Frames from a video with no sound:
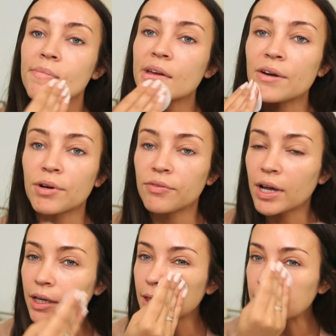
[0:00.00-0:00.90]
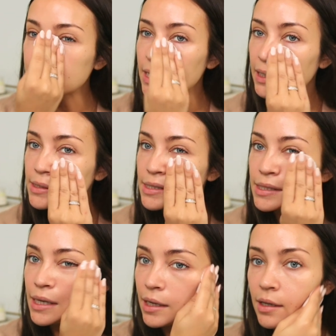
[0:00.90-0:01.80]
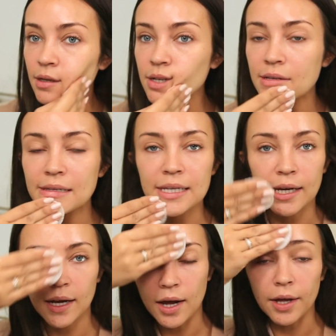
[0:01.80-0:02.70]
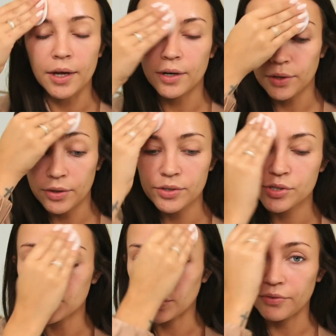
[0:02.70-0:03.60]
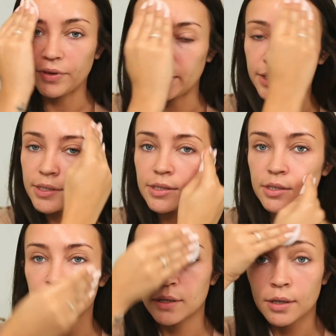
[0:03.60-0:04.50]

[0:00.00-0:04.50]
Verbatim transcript: get rid of any like dead skin sitting on the surface.